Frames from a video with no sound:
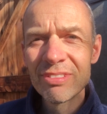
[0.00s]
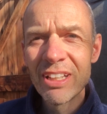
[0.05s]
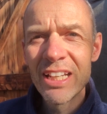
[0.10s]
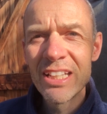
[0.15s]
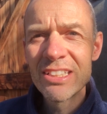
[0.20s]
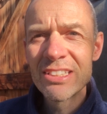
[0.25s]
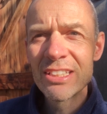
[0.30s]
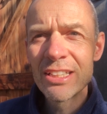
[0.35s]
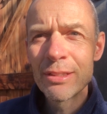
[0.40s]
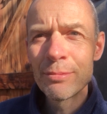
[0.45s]

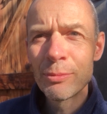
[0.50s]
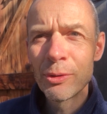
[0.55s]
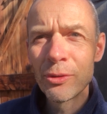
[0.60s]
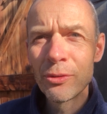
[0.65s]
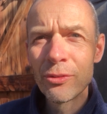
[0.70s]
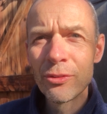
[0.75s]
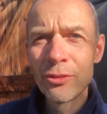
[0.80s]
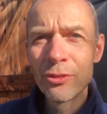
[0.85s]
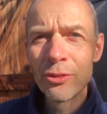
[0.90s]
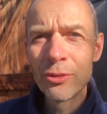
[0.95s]
18
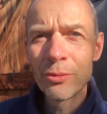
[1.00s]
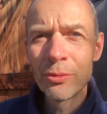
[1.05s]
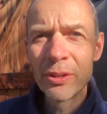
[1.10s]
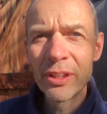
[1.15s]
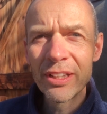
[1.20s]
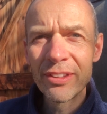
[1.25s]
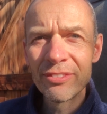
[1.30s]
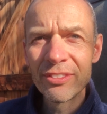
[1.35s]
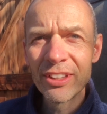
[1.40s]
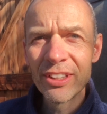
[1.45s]
months or
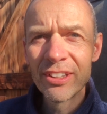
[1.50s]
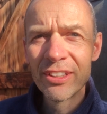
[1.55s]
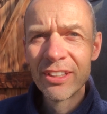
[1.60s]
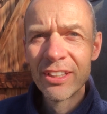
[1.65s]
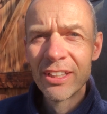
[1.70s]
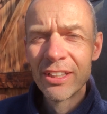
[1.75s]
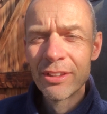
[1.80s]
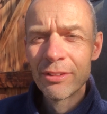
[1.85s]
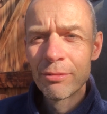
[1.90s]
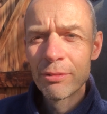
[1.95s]
whatever
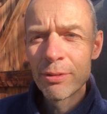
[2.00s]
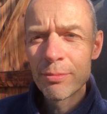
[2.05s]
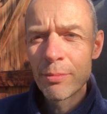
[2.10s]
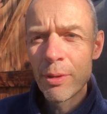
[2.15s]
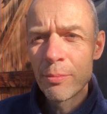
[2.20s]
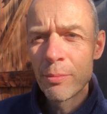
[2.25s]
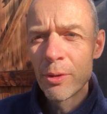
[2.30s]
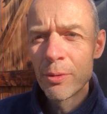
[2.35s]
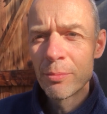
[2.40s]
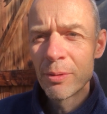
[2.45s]
with
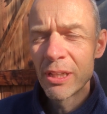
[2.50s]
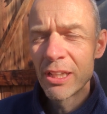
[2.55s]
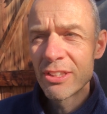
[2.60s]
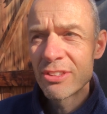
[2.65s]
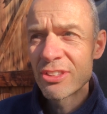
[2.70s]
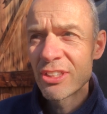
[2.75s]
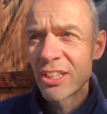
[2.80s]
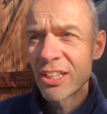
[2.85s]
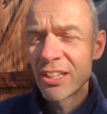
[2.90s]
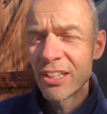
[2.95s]
my
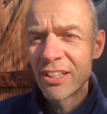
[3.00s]
mobility,